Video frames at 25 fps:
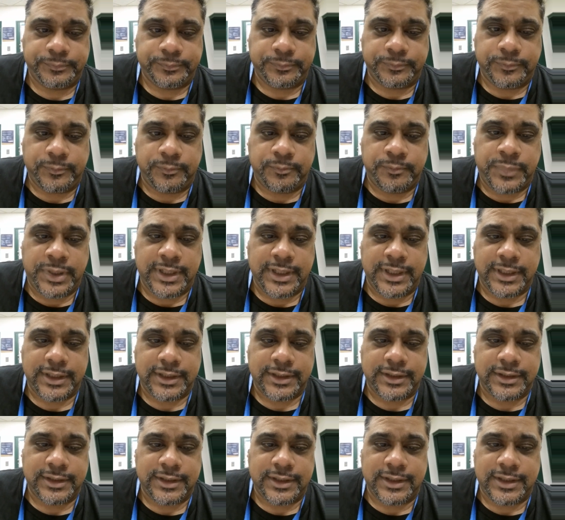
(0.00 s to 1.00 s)
But
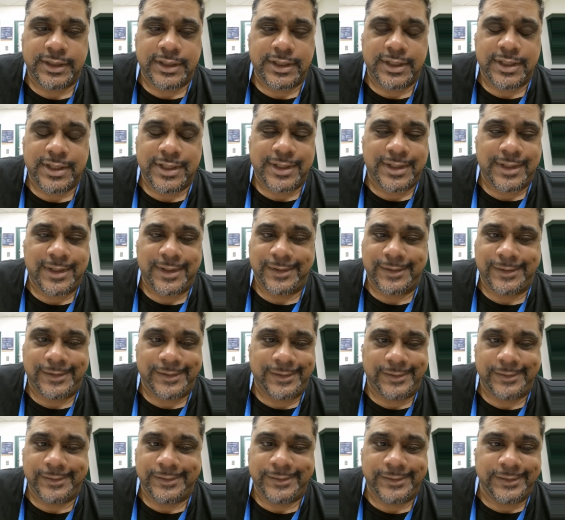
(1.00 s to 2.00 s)

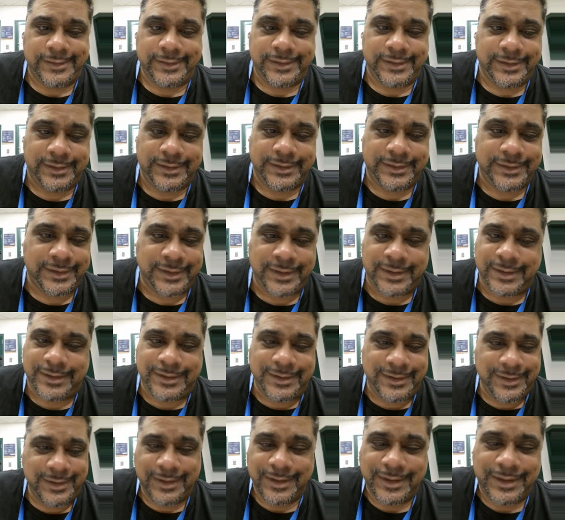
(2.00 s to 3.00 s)
it
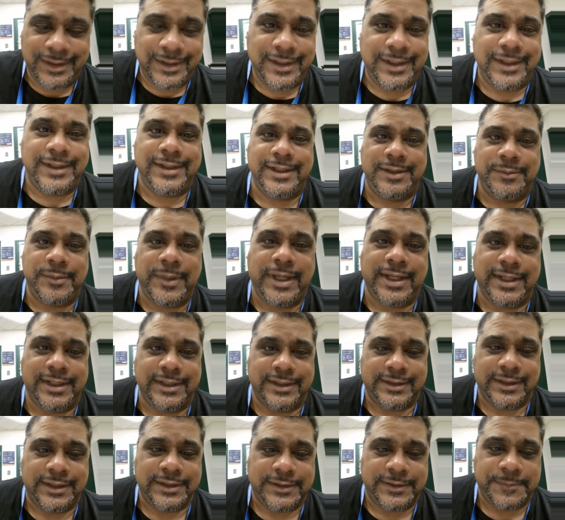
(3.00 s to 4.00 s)
didn't make any
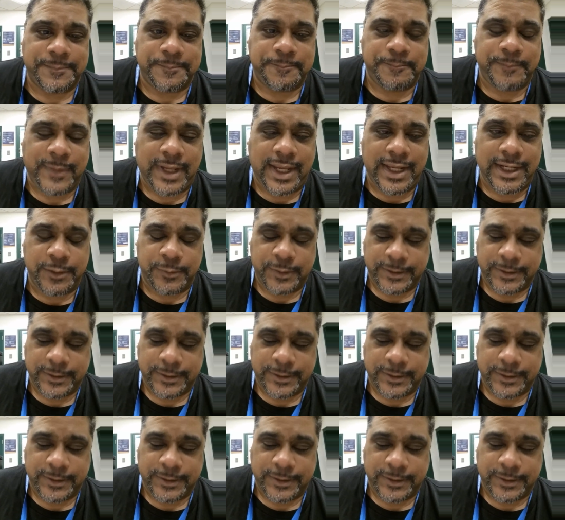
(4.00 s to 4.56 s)
sense. Anyway,